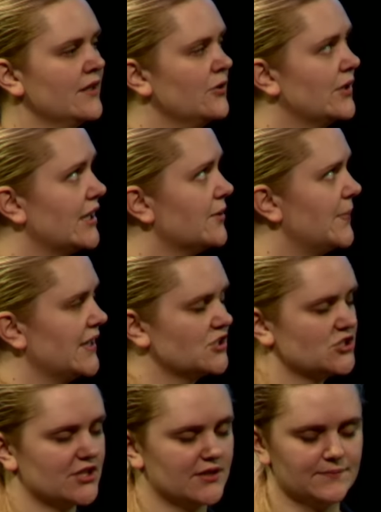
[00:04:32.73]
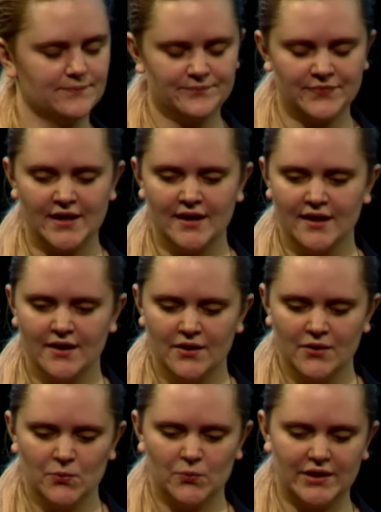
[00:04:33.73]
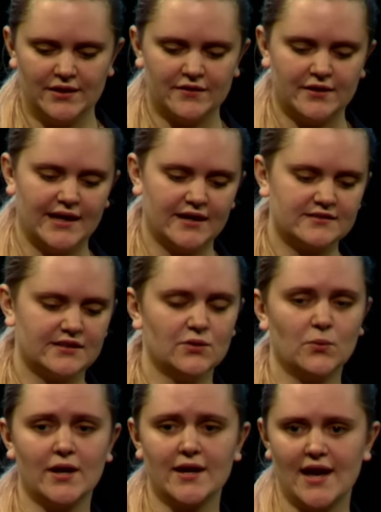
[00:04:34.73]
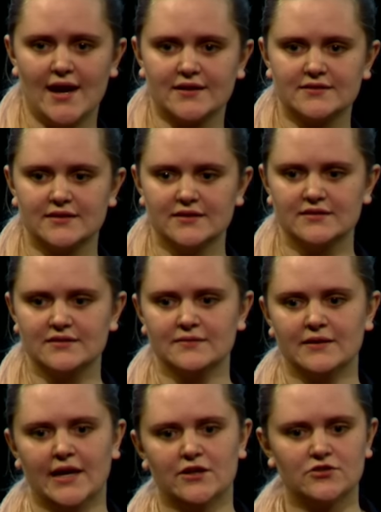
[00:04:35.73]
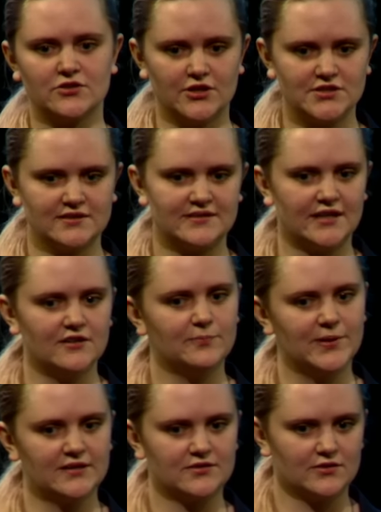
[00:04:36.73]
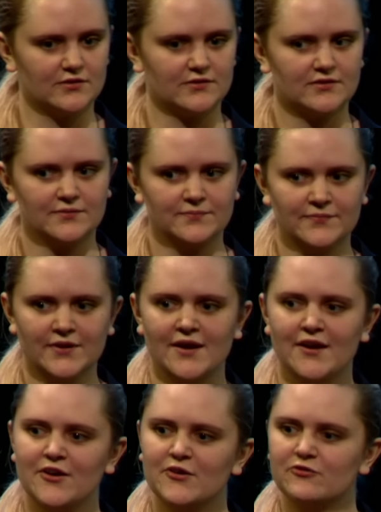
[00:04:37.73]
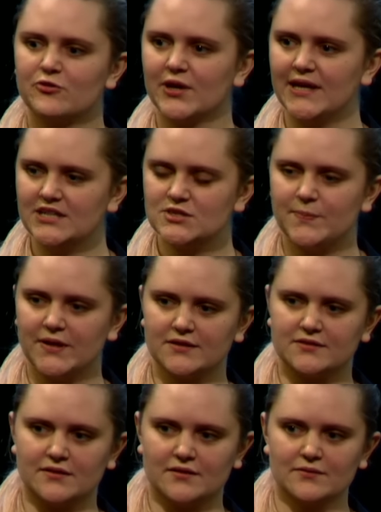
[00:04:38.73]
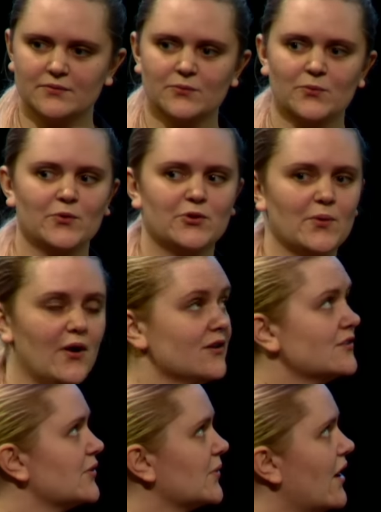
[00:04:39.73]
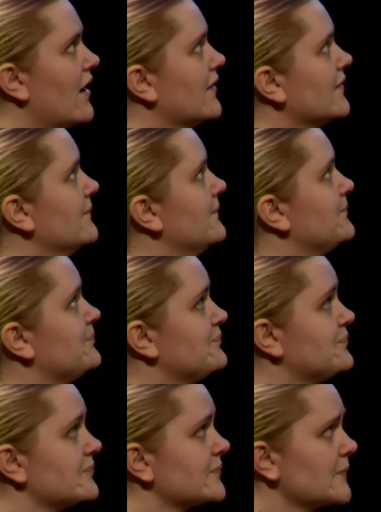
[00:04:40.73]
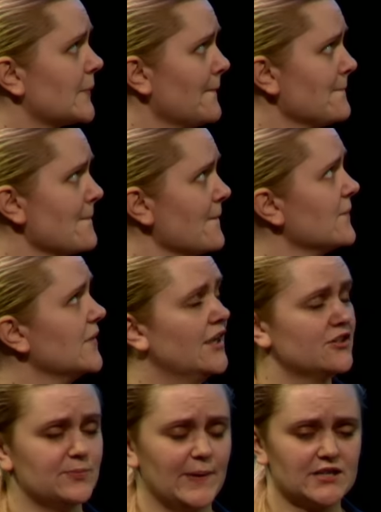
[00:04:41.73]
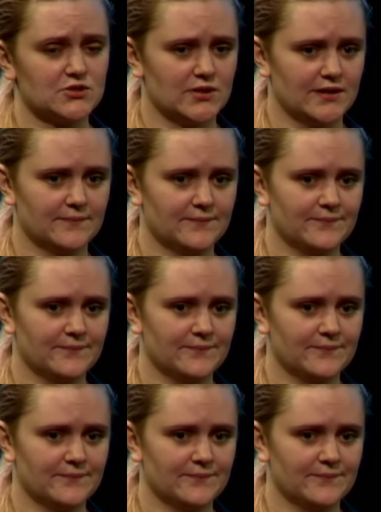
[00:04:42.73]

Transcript: you get a picture with an X and a Y axis and a certain set of pixels. For each pixel, you also got a spectra.